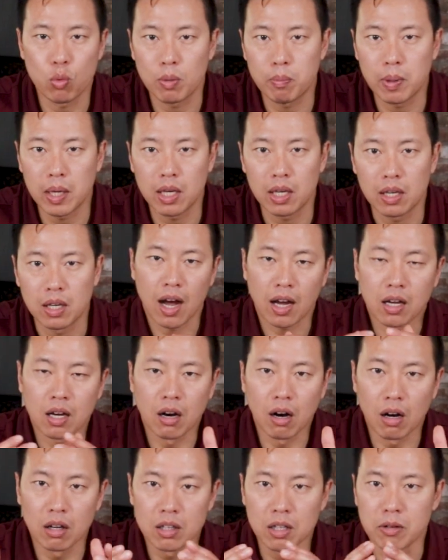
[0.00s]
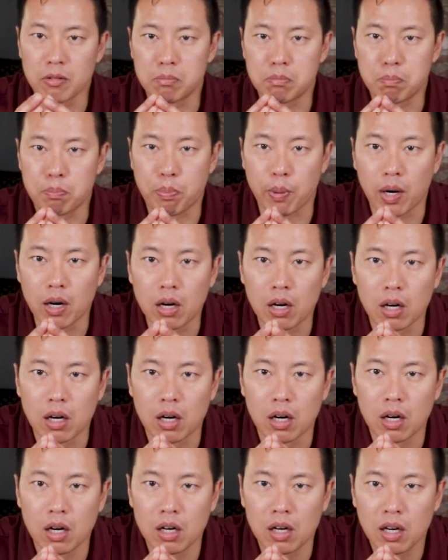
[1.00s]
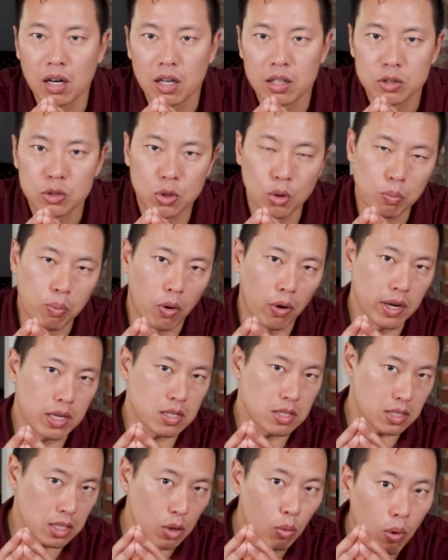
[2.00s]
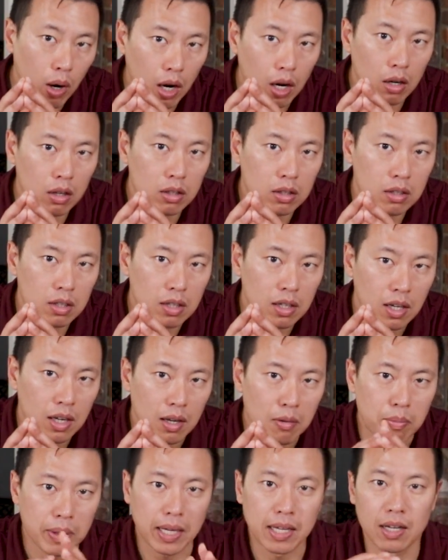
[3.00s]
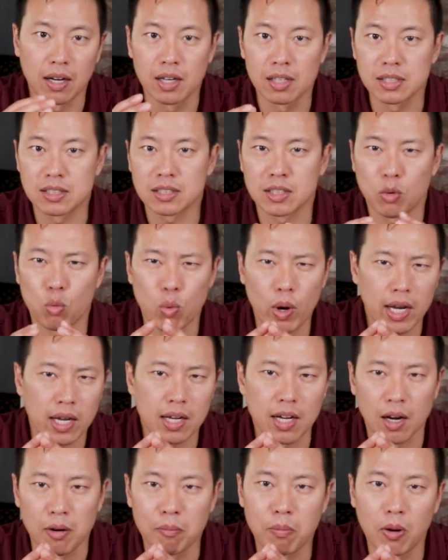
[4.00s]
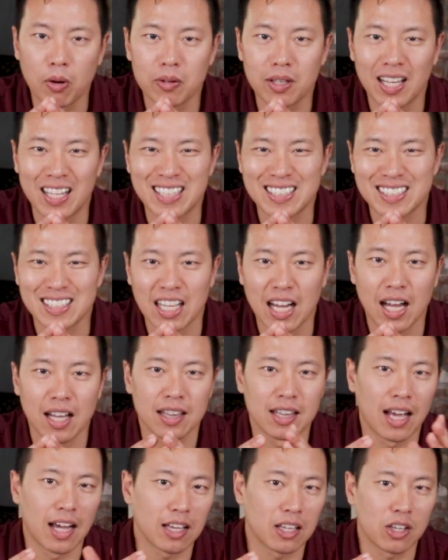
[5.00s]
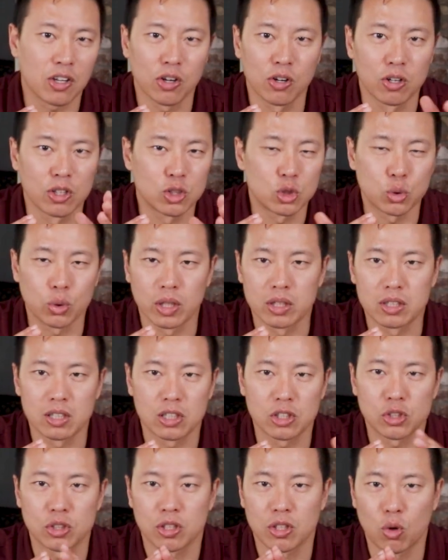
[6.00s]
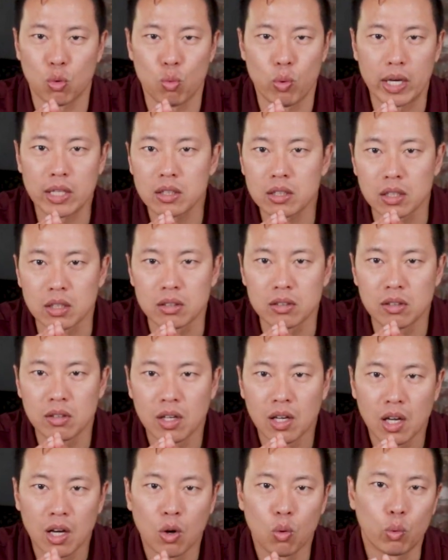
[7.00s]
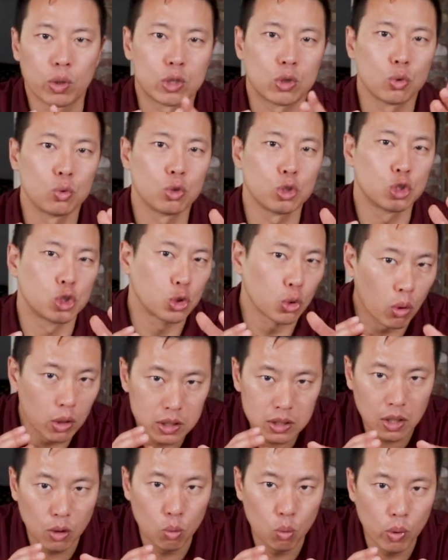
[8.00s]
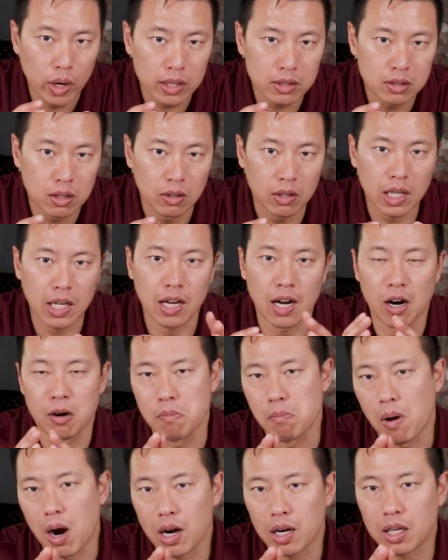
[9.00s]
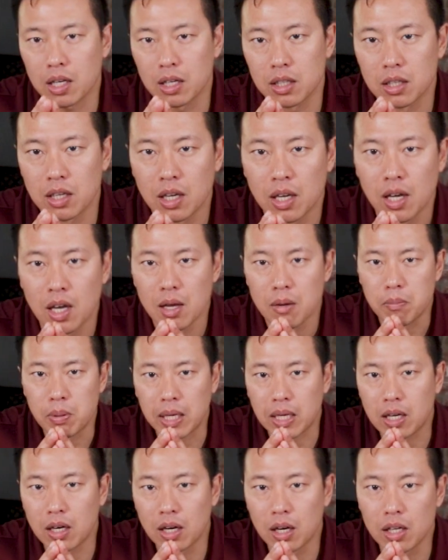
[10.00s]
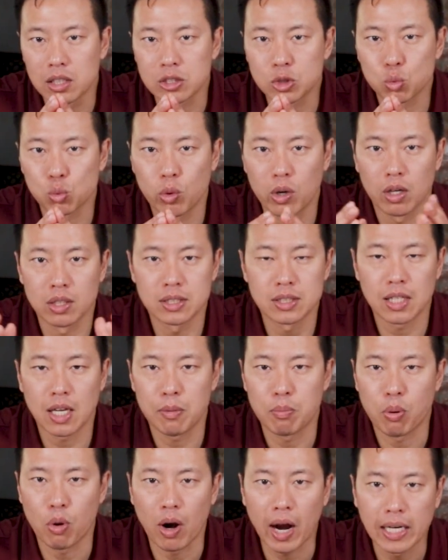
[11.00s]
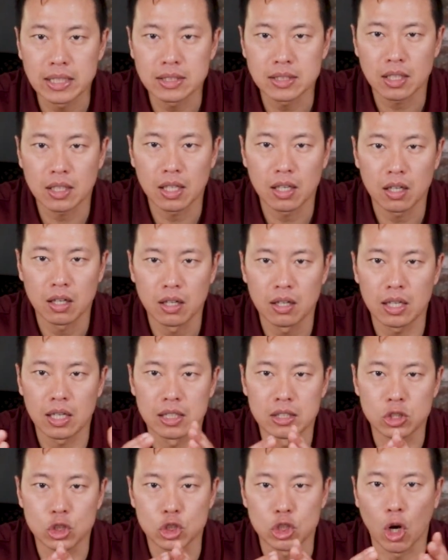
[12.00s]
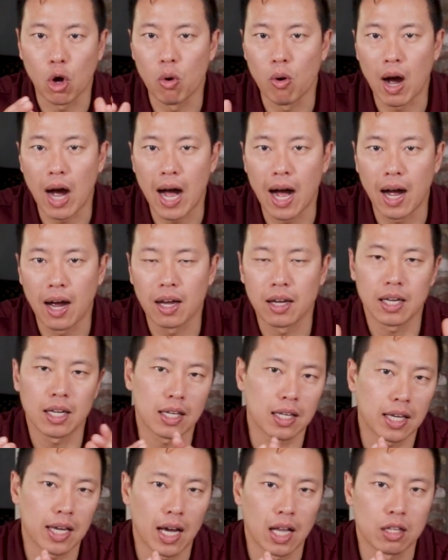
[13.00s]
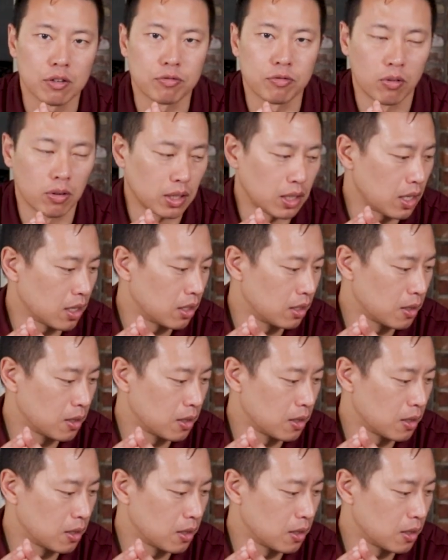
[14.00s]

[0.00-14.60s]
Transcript: repeat. I call it BRRRR 2.0 because the rent component is not like your traditional rental. We do shorter rental in our market because real estate pricing here is so high in California.